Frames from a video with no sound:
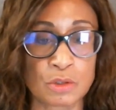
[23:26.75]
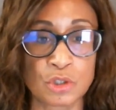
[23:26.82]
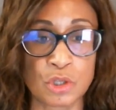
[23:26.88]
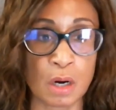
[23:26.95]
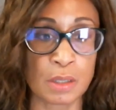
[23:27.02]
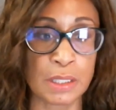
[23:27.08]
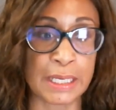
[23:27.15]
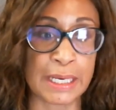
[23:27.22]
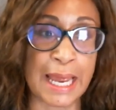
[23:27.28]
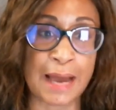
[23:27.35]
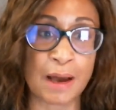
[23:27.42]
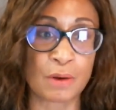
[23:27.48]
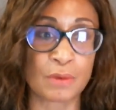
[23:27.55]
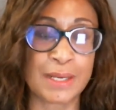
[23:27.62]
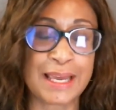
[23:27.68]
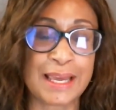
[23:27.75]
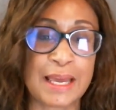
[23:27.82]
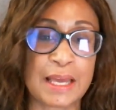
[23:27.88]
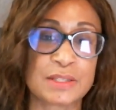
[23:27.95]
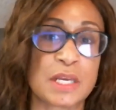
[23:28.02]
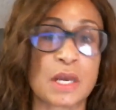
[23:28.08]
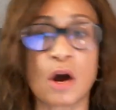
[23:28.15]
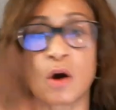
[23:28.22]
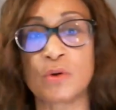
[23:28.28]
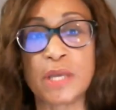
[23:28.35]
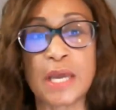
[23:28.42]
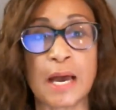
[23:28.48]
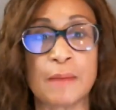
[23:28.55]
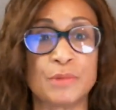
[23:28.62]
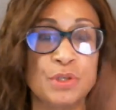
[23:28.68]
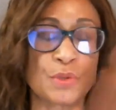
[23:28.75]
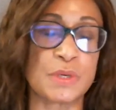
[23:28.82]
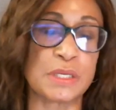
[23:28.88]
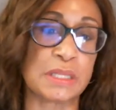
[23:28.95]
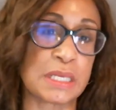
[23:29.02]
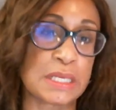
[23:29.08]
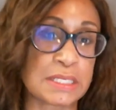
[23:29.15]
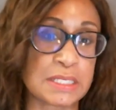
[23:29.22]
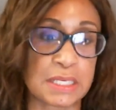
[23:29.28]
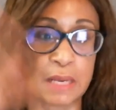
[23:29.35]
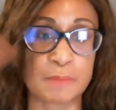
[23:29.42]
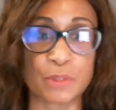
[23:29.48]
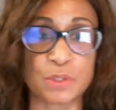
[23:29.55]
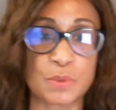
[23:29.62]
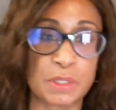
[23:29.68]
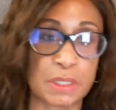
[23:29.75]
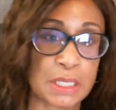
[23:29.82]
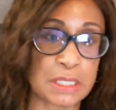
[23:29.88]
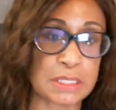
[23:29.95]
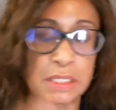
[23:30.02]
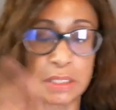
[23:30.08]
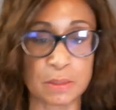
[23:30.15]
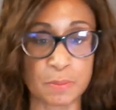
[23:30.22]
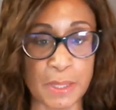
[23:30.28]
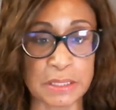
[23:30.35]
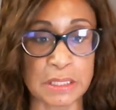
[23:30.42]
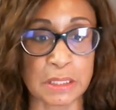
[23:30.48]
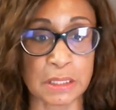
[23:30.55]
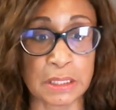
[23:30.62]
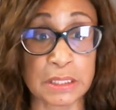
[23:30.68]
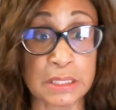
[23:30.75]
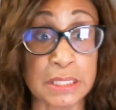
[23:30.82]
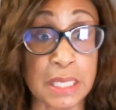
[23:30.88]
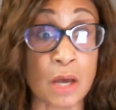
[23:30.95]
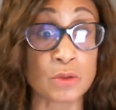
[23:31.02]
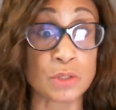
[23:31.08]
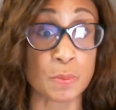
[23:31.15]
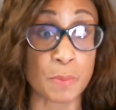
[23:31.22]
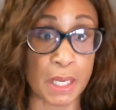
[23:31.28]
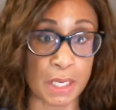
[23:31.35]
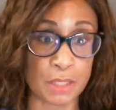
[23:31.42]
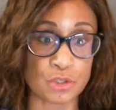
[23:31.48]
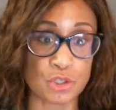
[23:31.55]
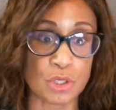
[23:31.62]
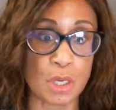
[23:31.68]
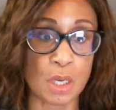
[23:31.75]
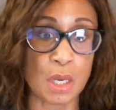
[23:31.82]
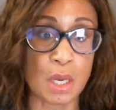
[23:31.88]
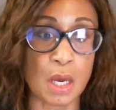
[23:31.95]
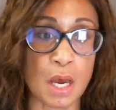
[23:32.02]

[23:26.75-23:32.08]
jargon out and say, oh yeah, I'm doing this and I'm doing this, and it's basically a sales pitch.